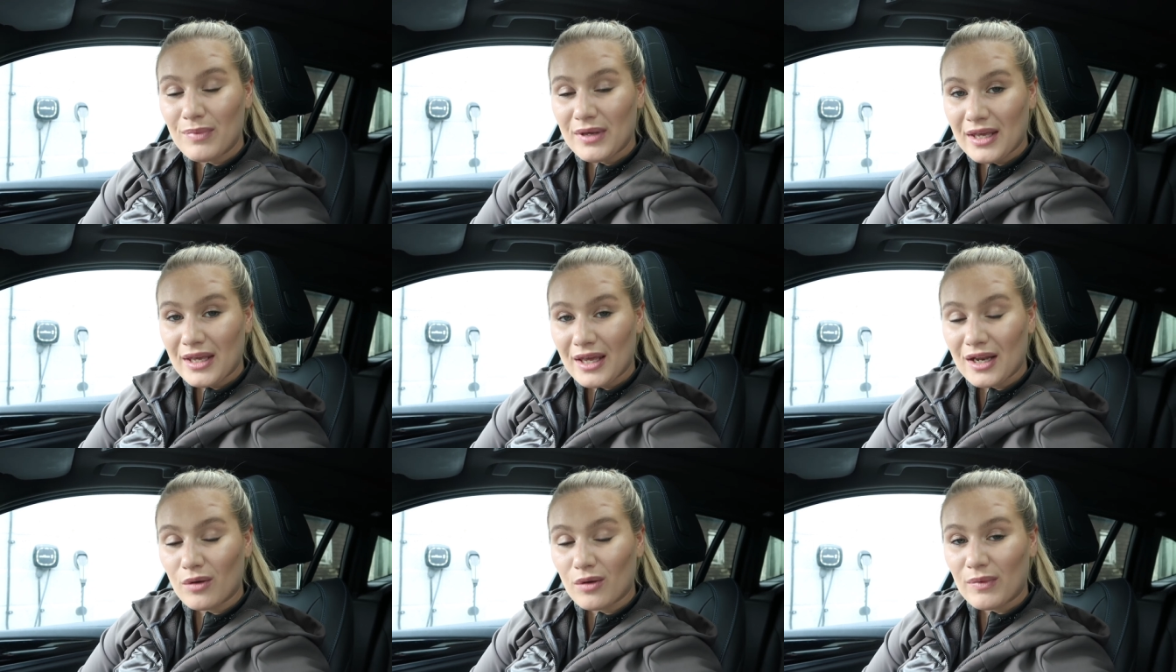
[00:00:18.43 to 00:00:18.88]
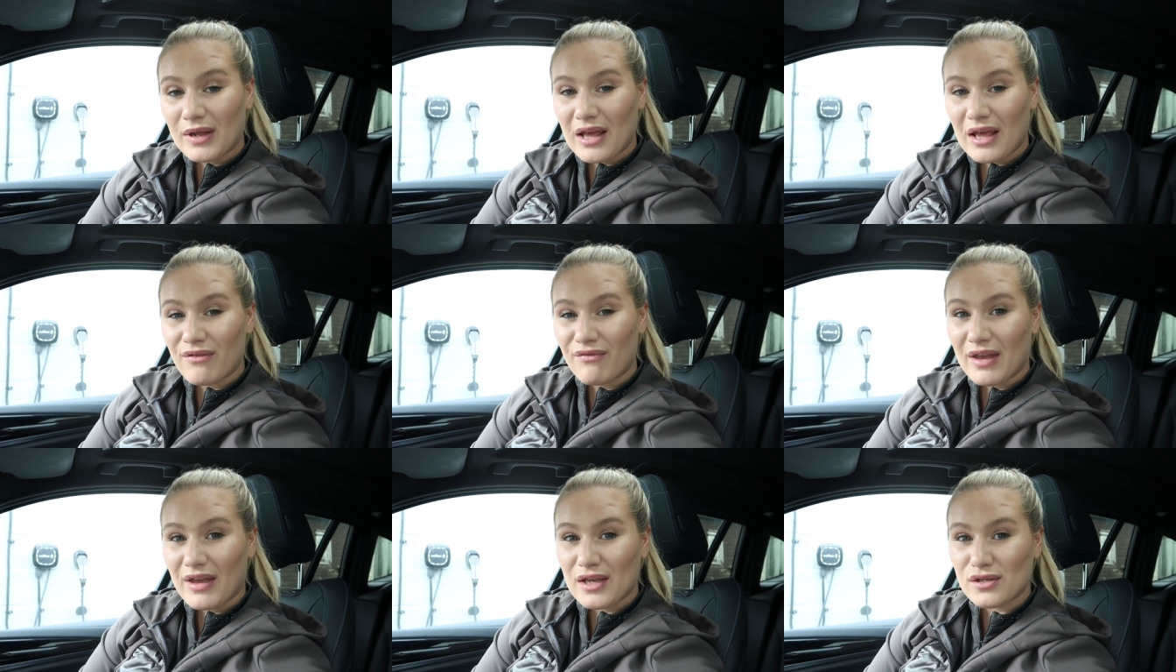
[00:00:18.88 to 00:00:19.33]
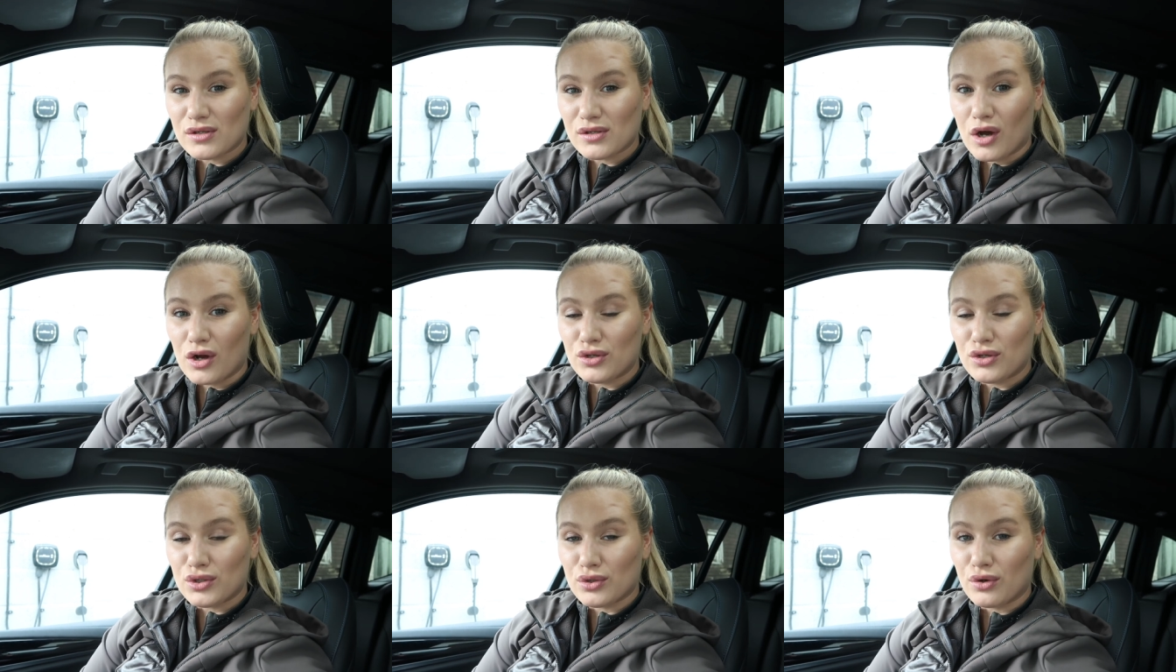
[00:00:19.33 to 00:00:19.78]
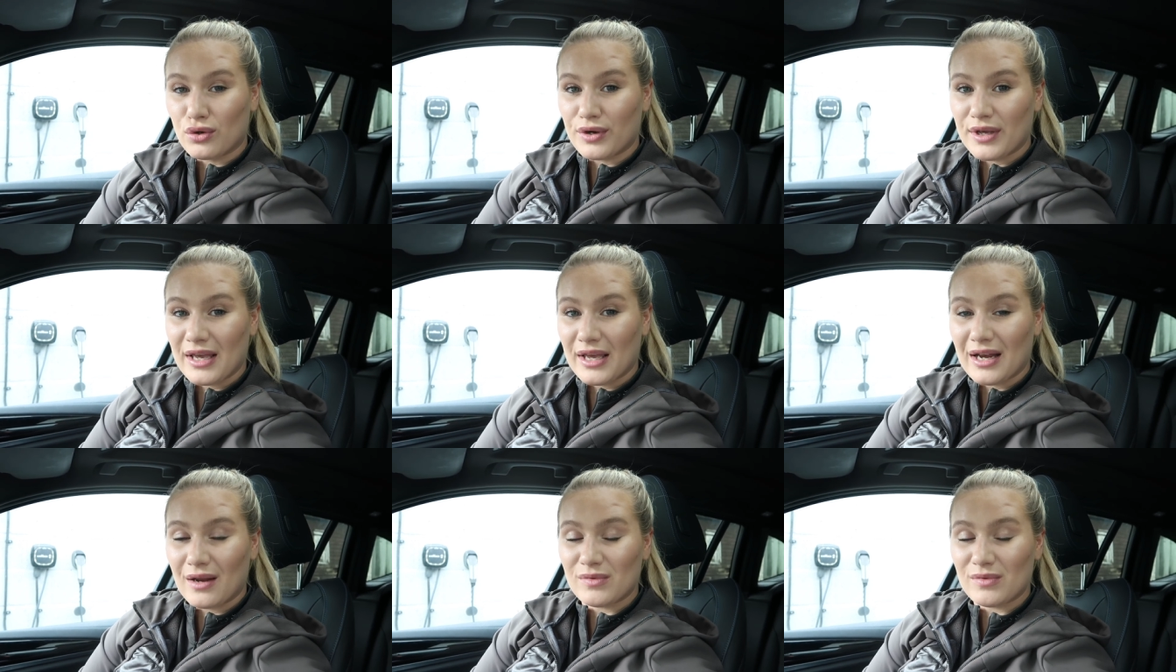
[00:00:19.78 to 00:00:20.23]
beginning when I first got
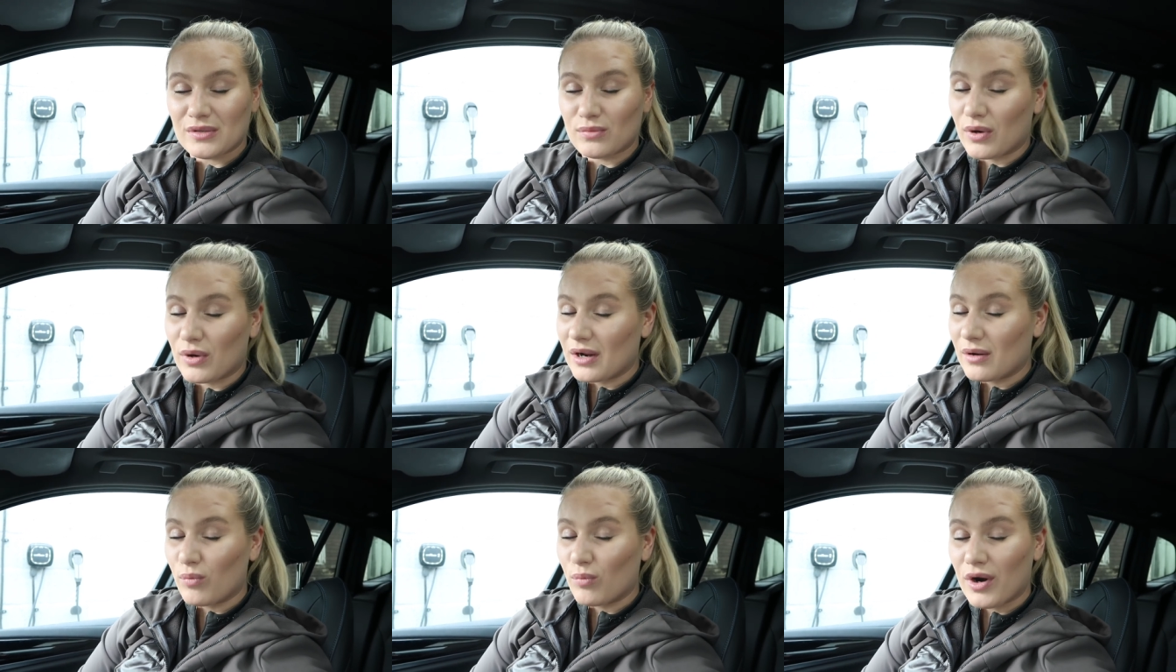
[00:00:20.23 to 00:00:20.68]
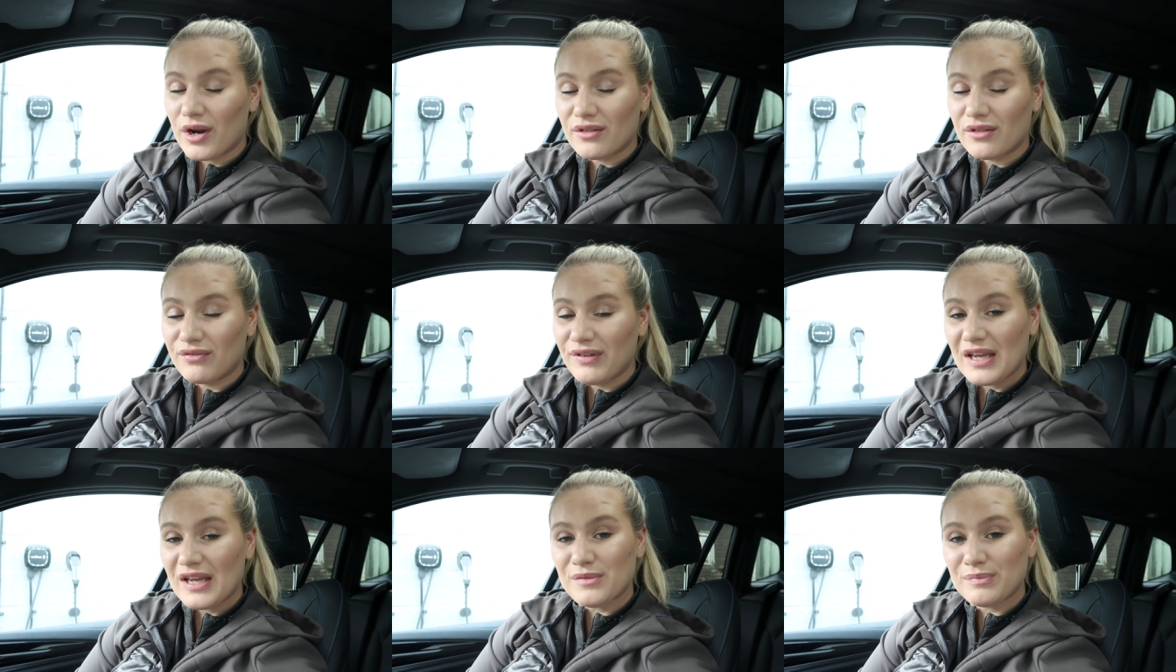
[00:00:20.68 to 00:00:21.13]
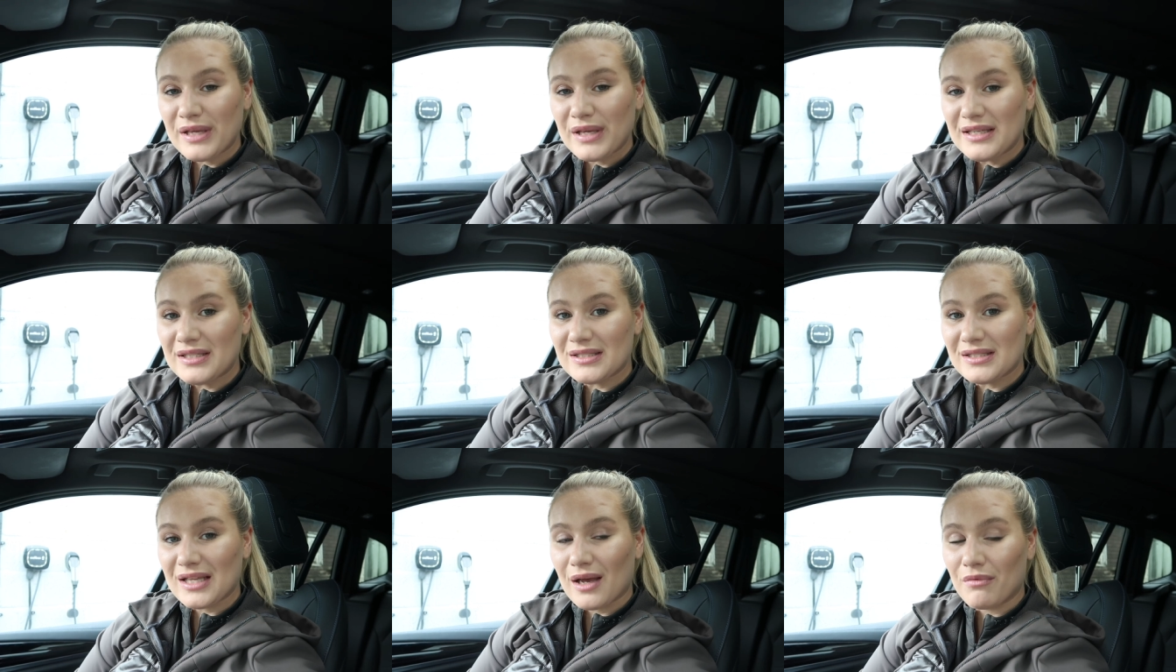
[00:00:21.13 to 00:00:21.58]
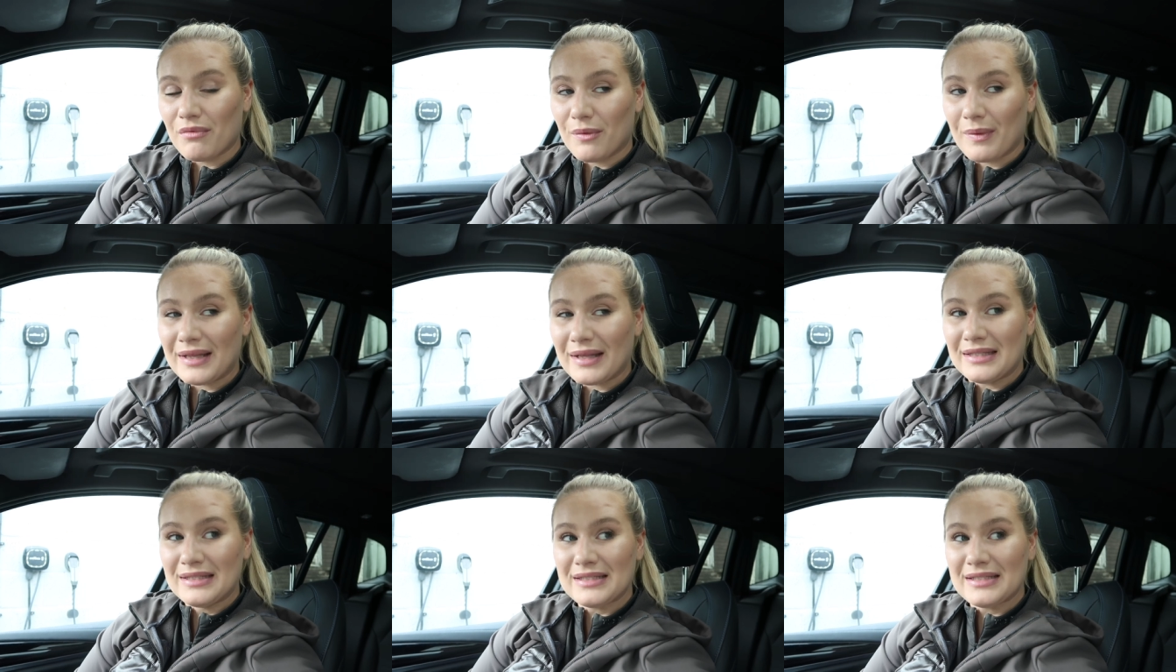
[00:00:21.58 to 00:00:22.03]
Chalky and it was one, one of the first places that we
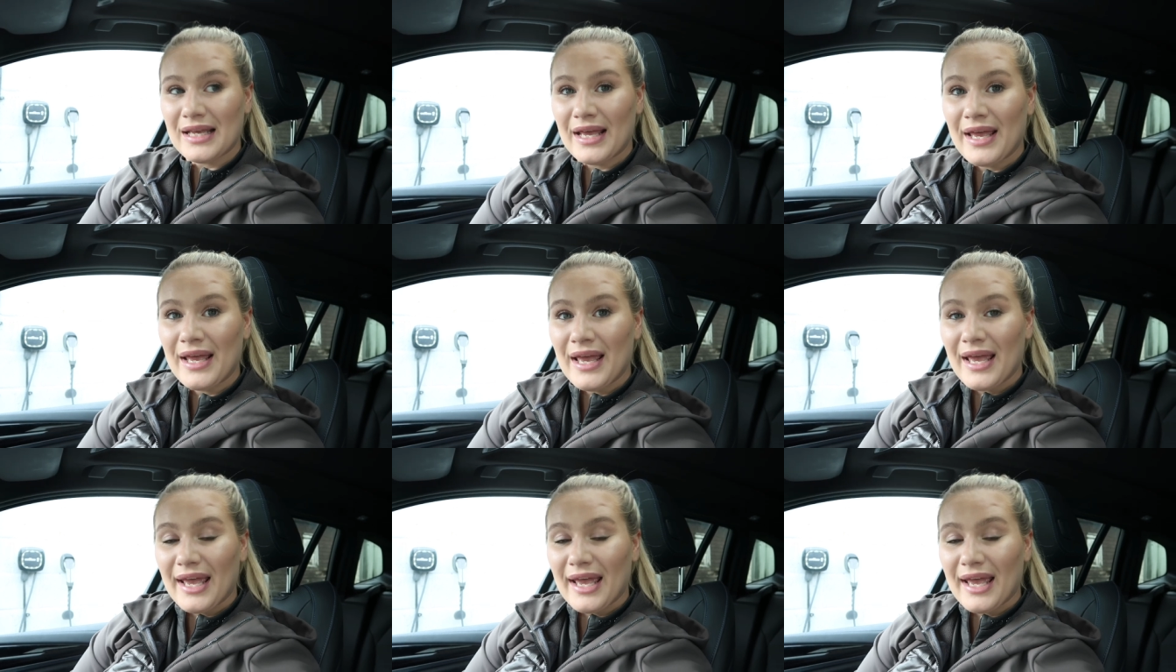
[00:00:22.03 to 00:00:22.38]
went.